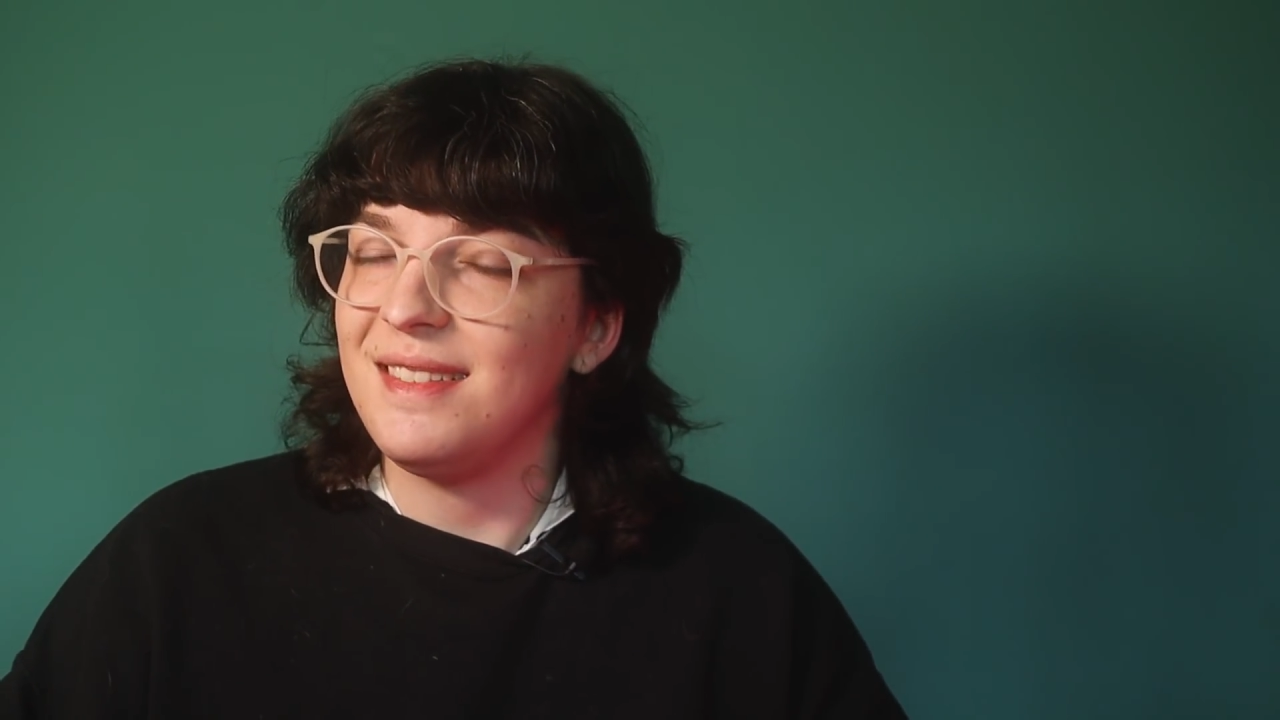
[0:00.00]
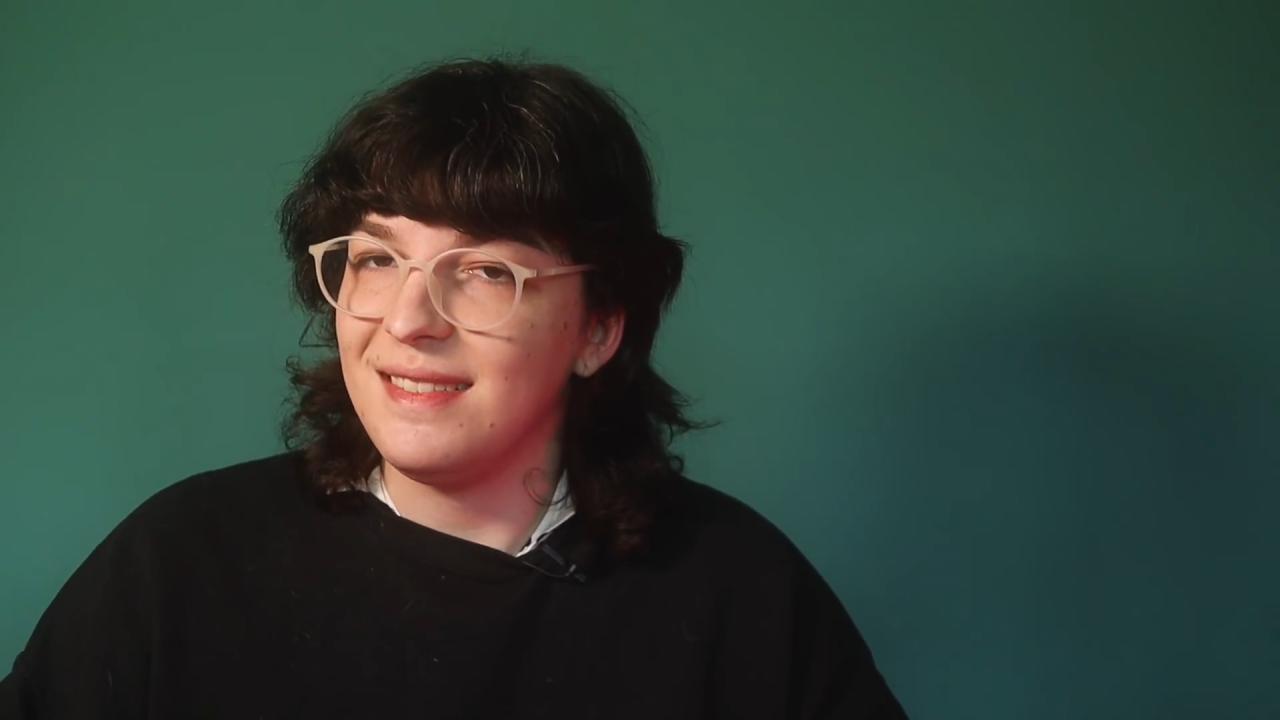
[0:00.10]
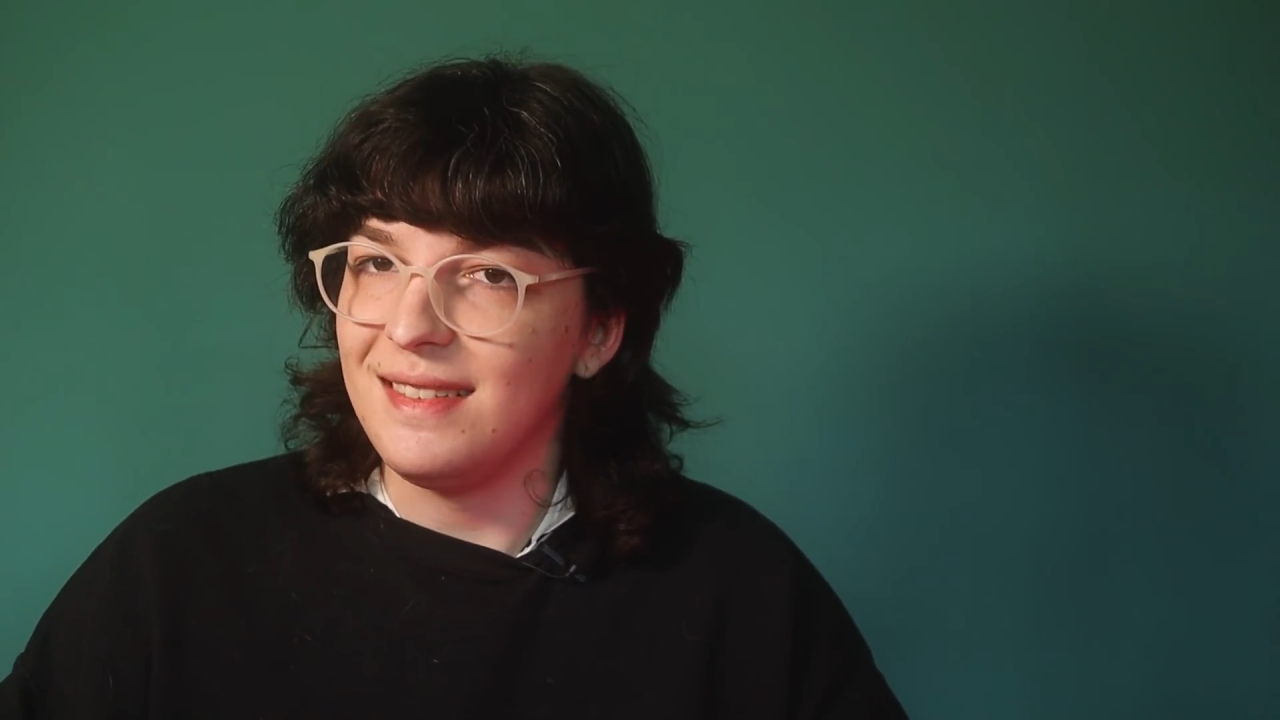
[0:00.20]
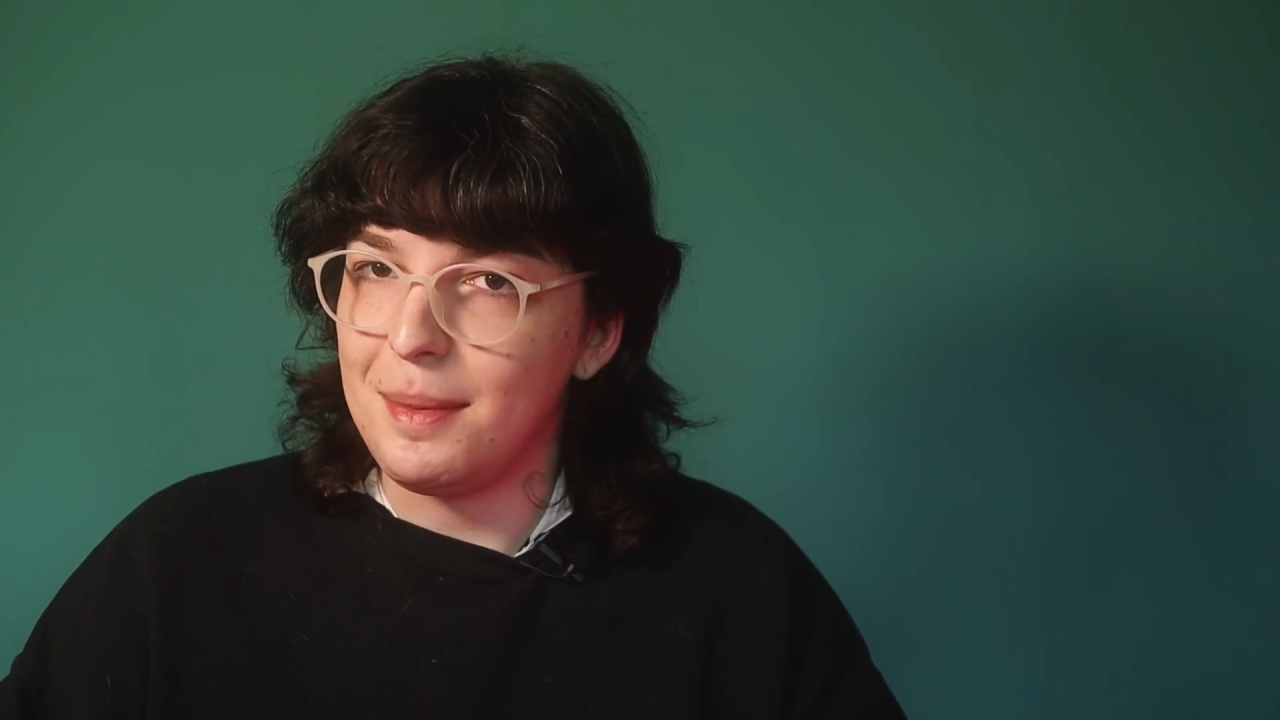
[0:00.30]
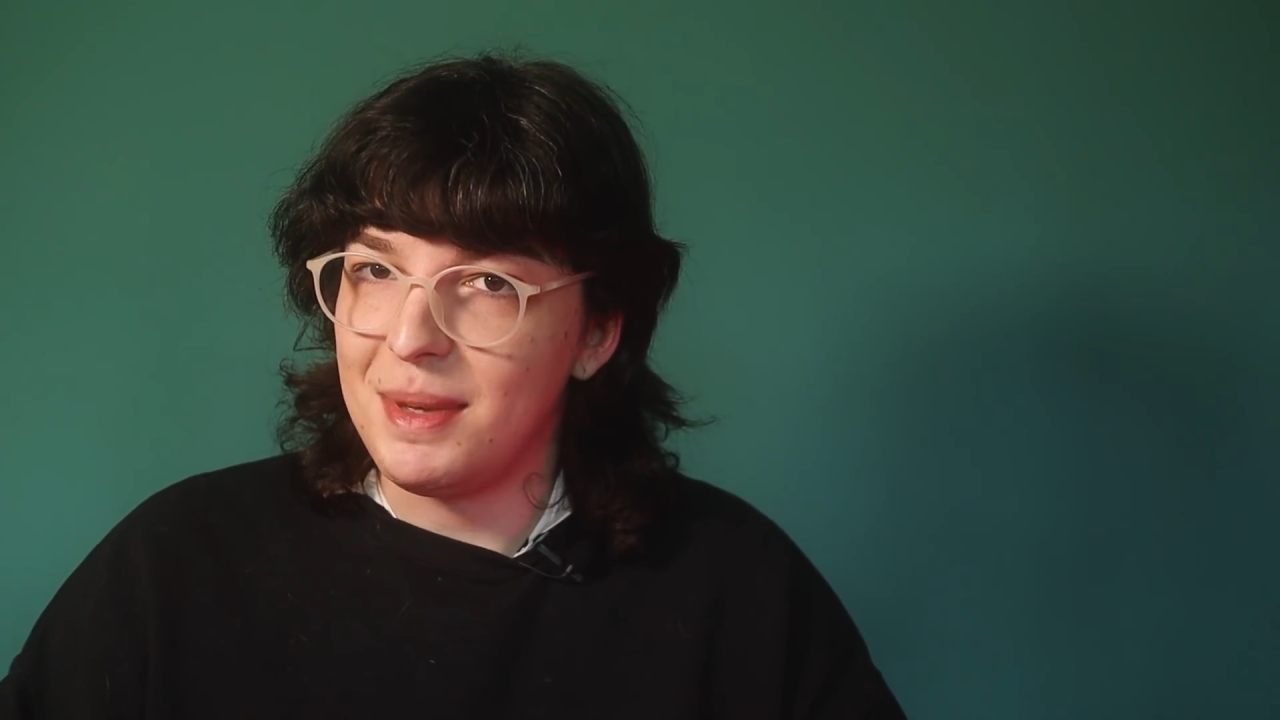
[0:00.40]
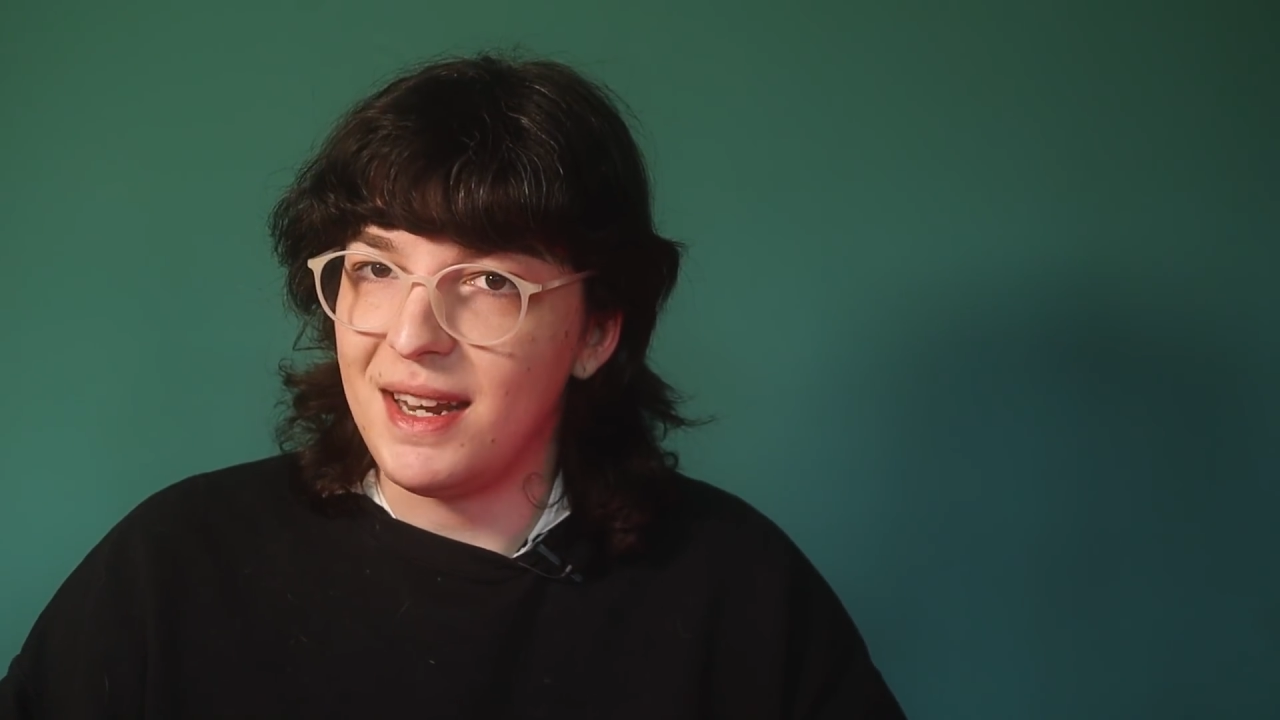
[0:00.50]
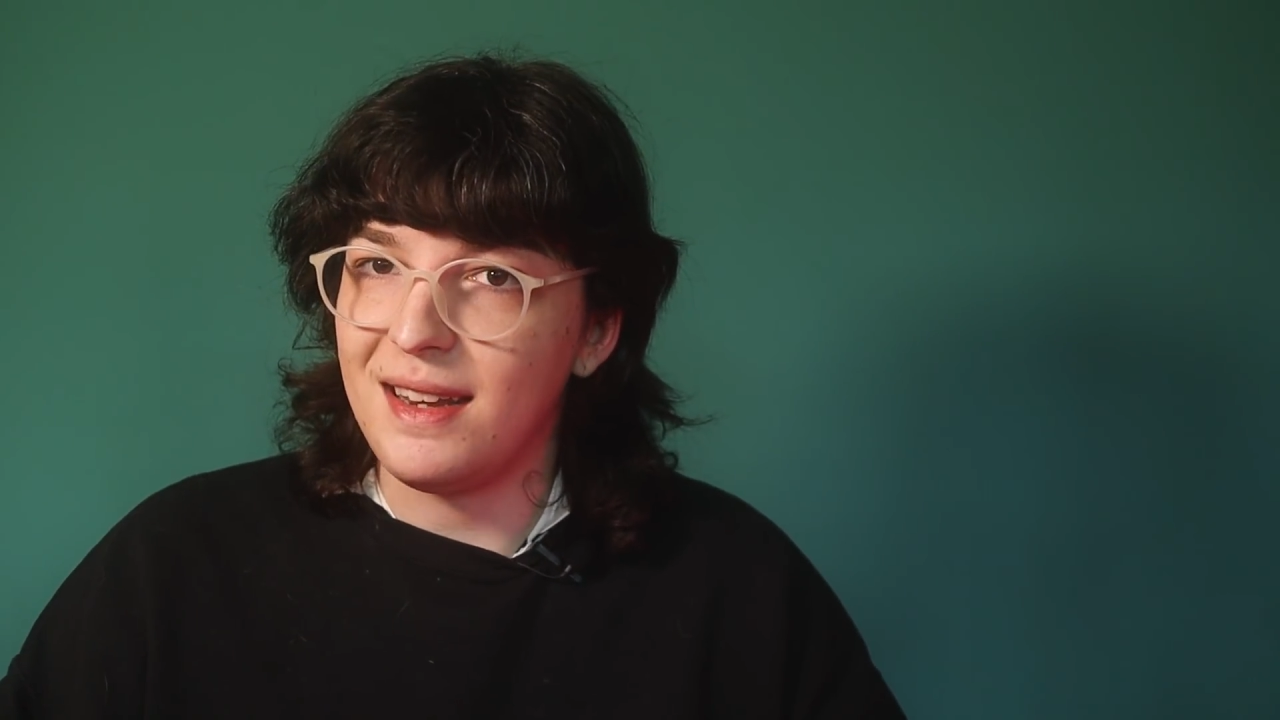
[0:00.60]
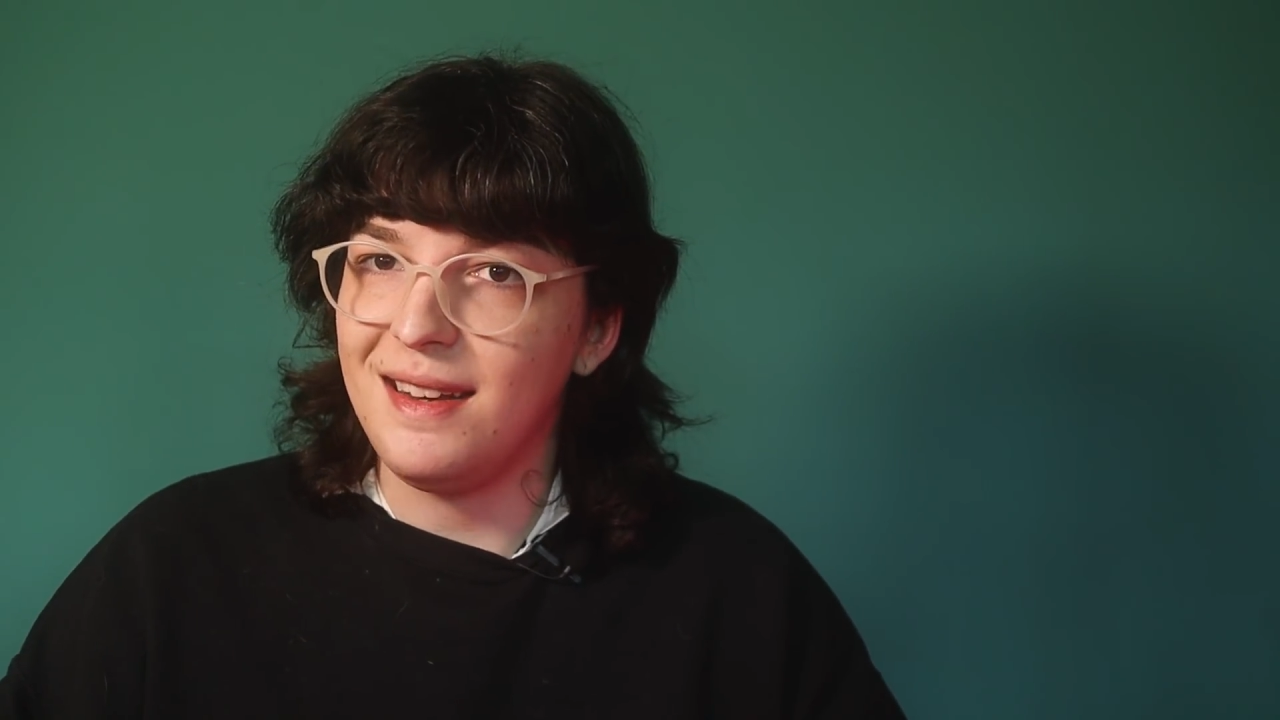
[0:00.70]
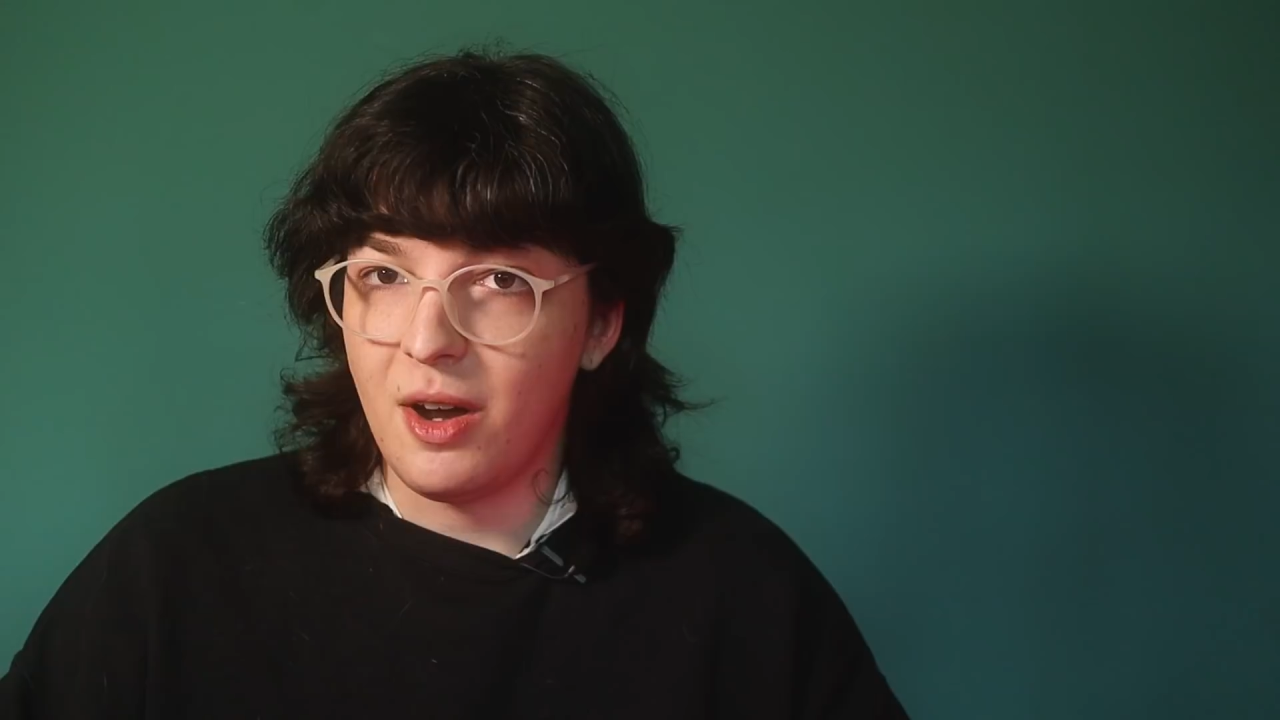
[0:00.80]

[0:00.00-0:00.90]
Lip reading: limited